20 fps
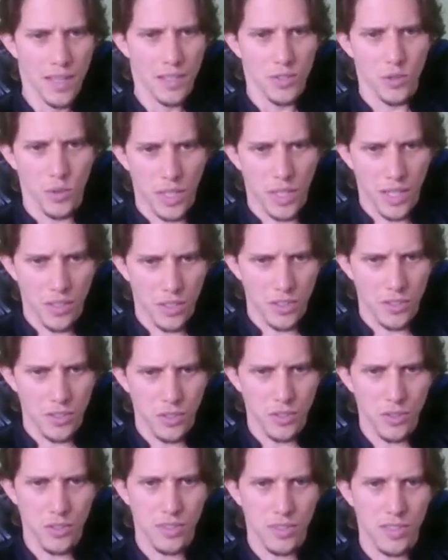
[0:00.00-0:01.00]
So we are going
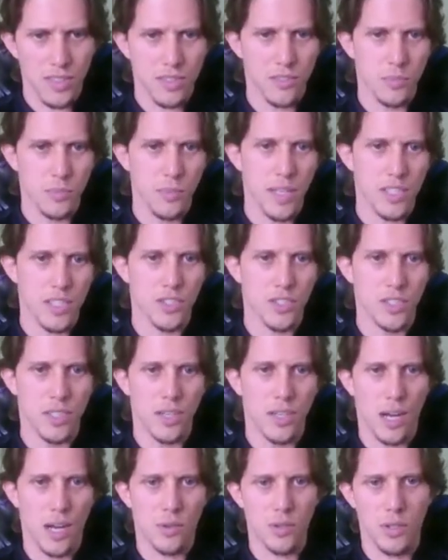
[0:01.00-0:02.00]
to use this to make
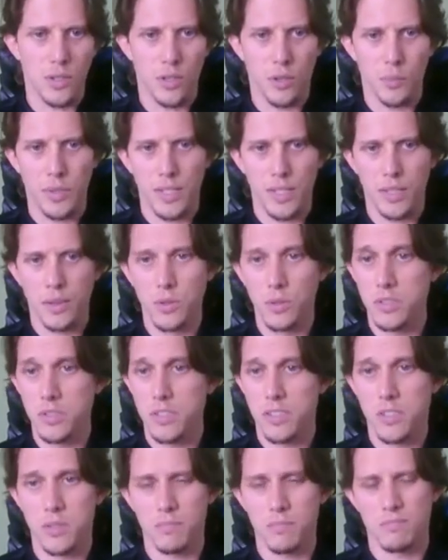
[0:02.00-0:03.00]
sure our opponent
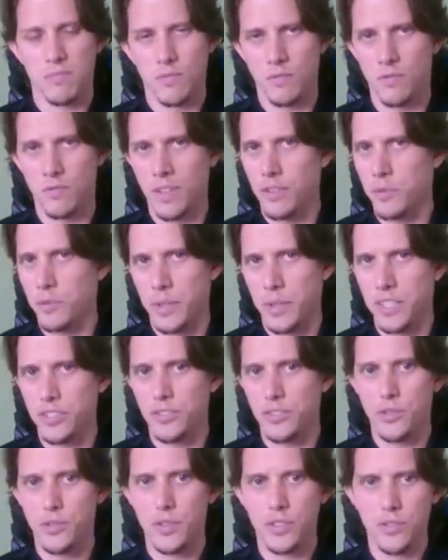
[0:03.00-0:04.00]
loses very
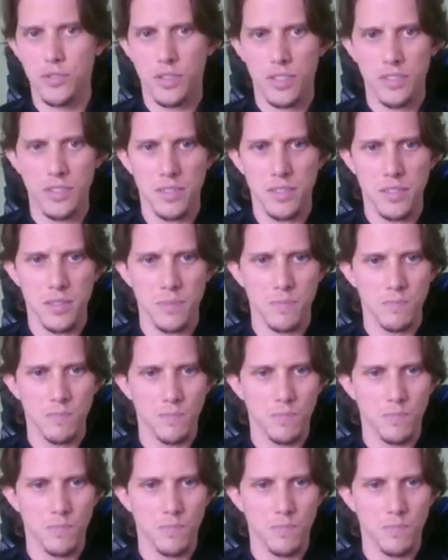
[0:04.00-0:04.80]
precious resources.